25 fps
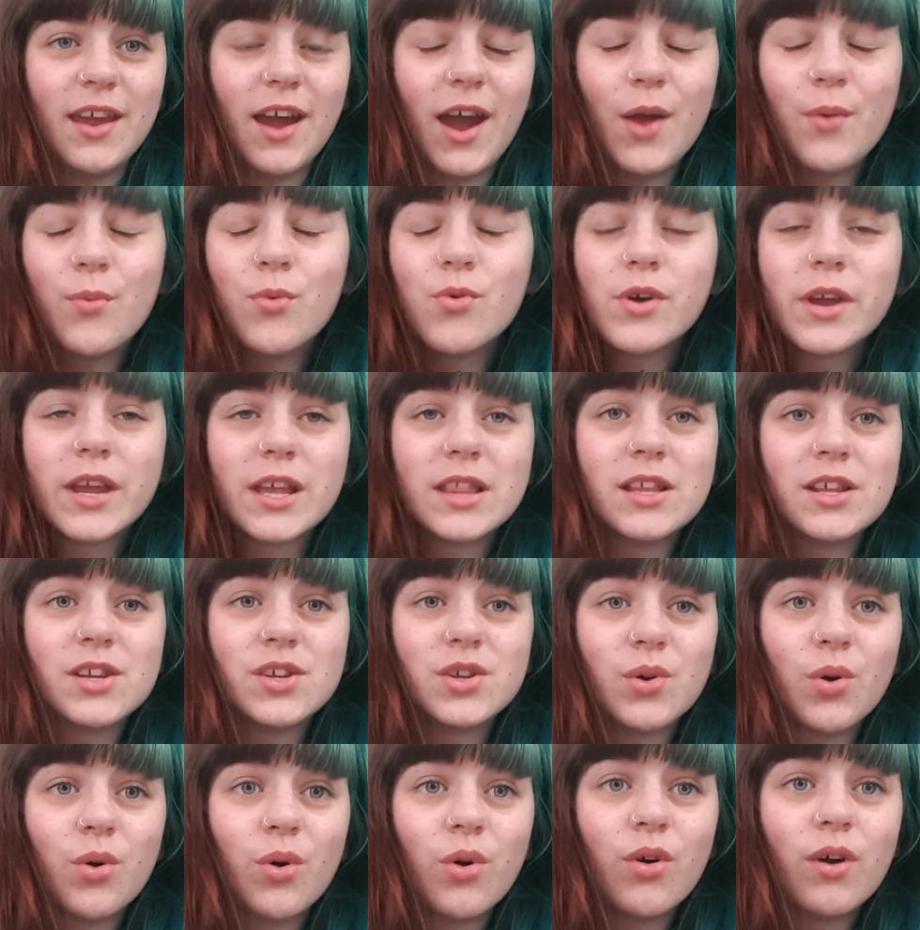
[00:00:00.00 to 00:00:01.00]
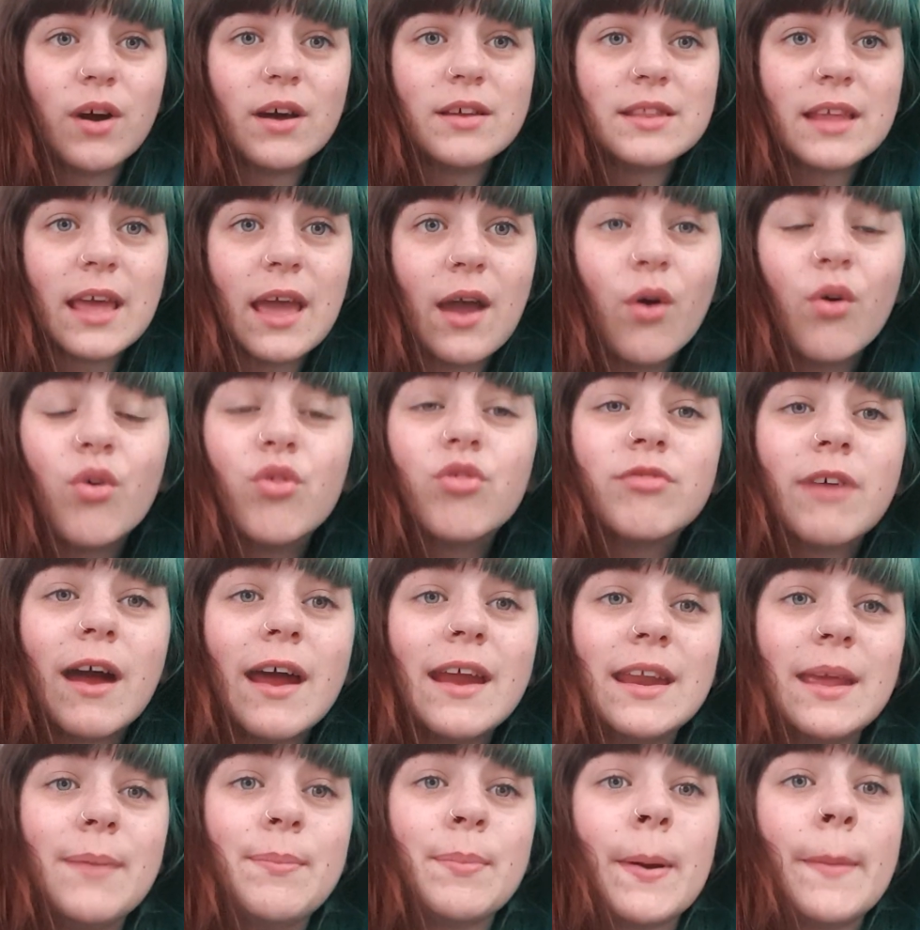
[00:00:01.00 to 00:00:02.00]
I walk in the door and they're
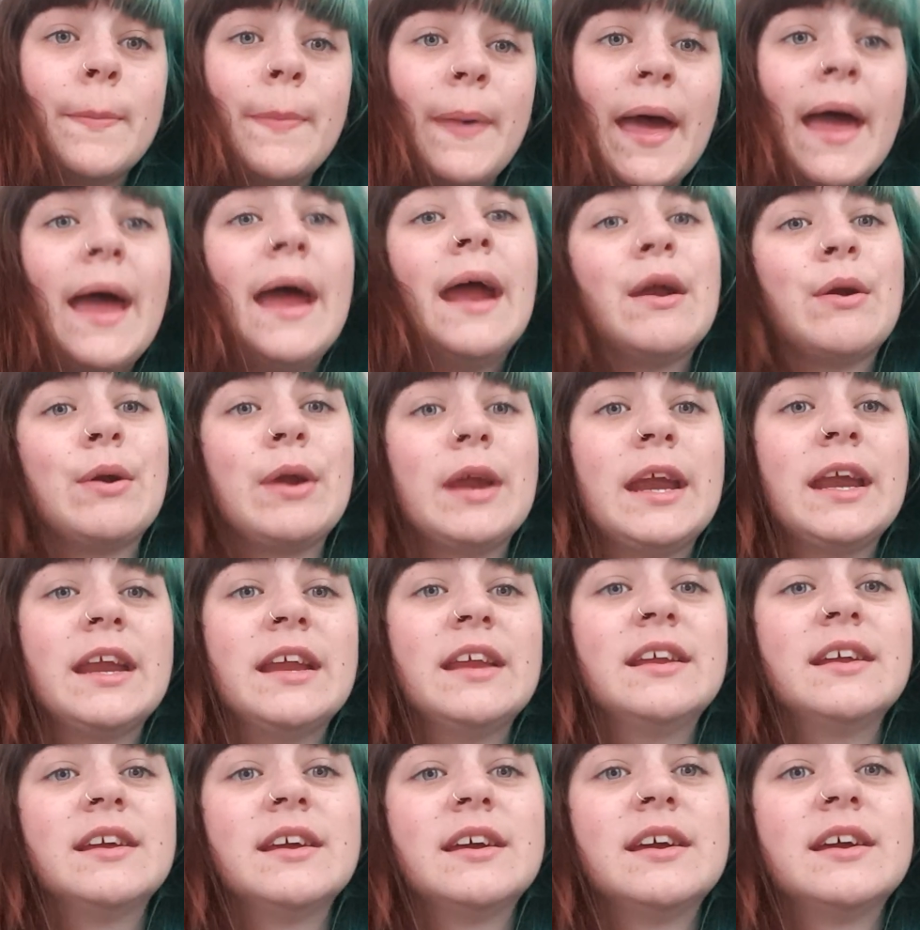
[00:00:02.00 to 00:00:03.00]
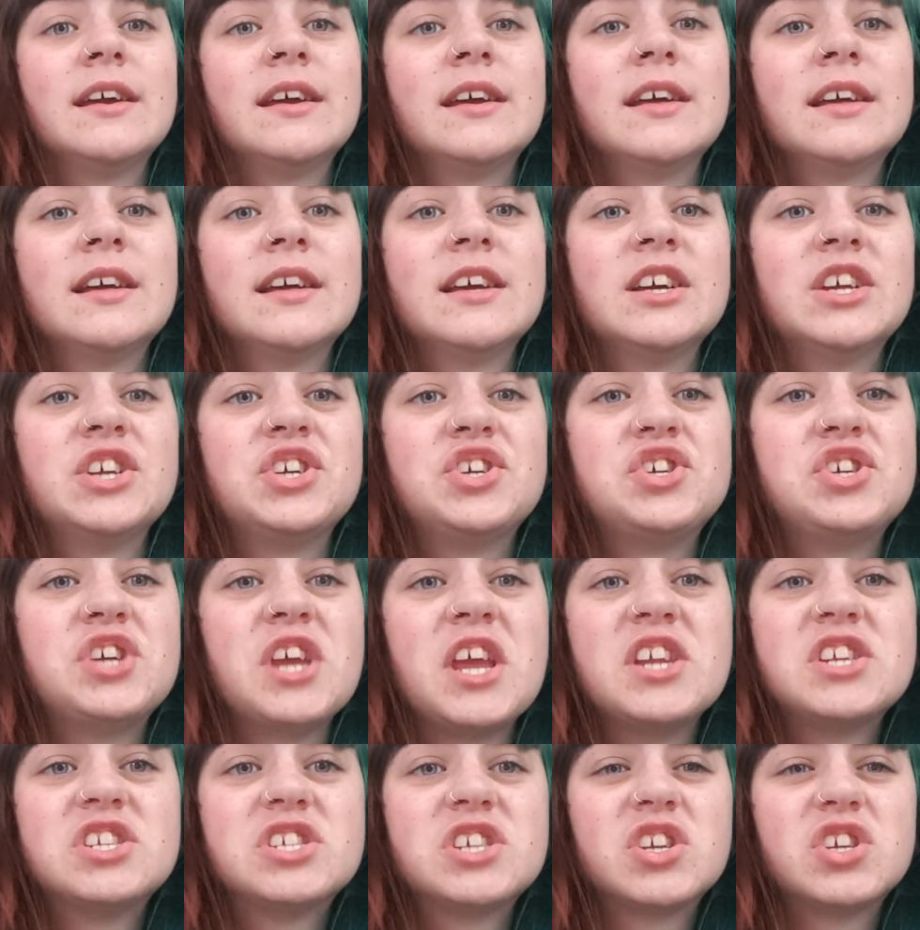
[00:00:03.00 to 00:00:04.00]
already preparing
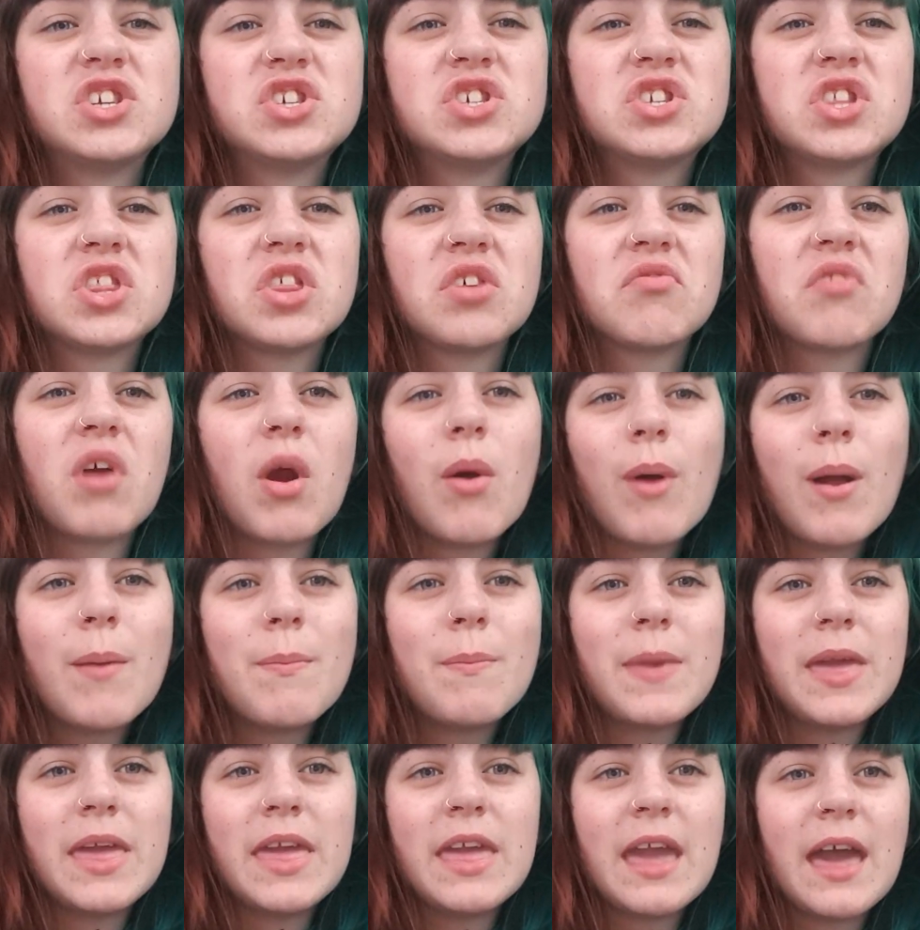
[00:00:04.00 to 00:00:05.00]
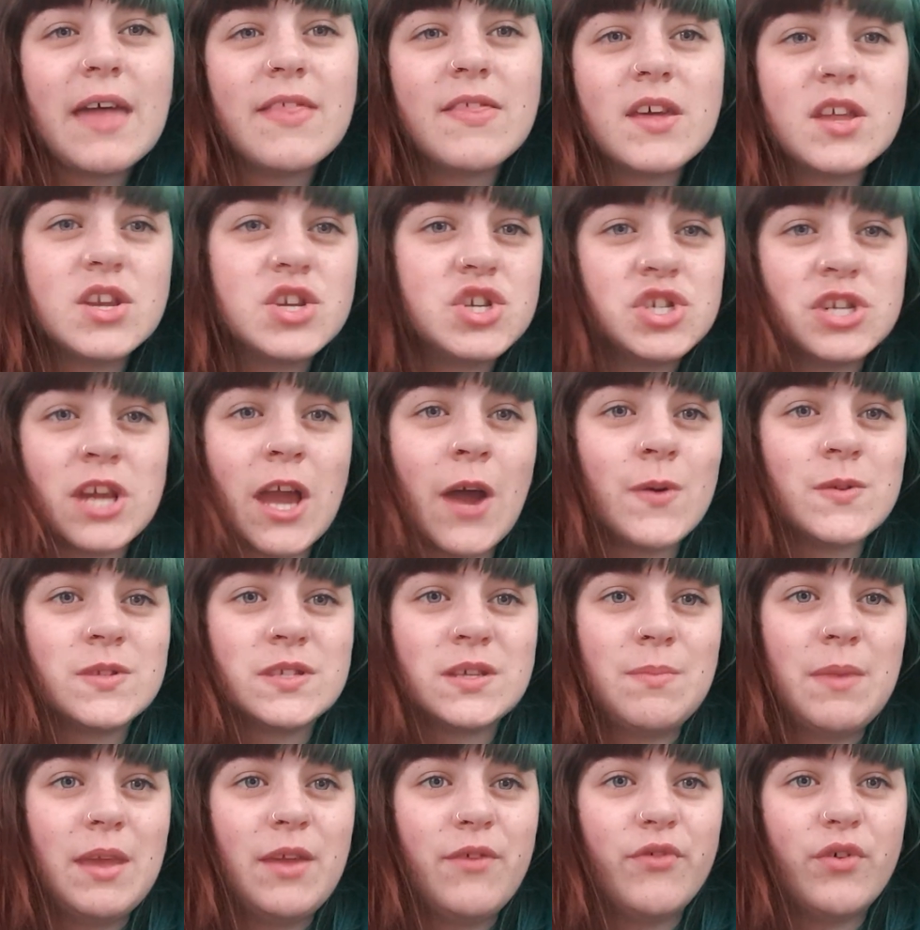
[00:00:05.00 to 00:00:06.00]
shit to just throw at me and then shout
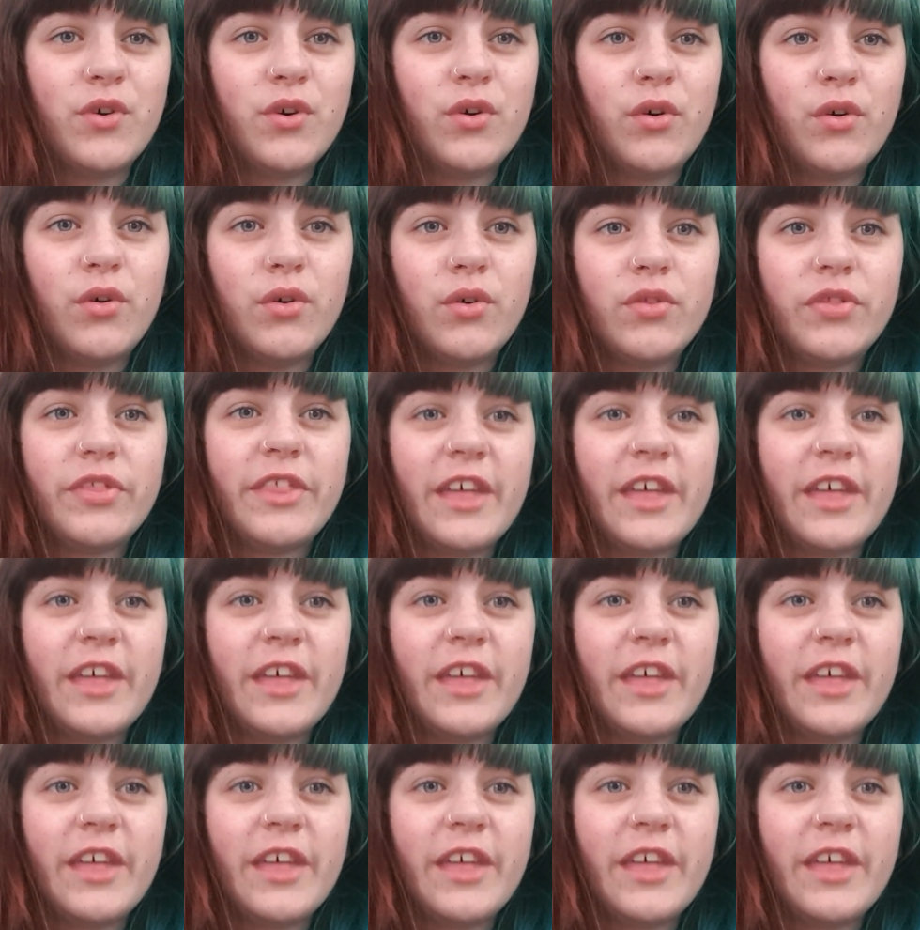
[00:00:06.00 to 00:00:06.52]
at me for.